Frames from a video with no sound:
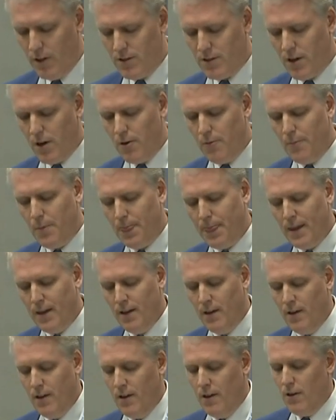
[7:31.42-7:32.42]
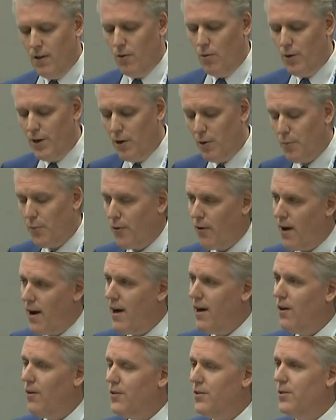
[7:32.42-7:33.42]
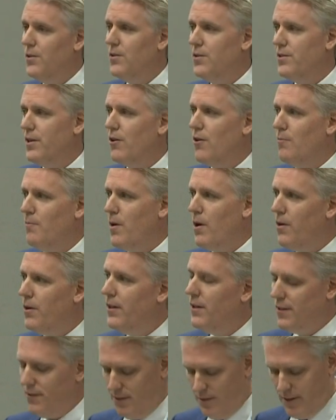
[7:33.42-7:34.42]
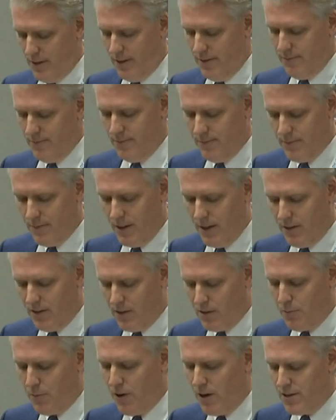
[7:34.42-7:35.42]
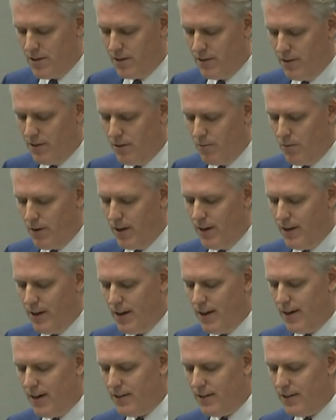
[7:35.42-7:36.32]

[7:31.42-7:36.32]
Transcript: So, we are proud to ceremoniously get this project underway today.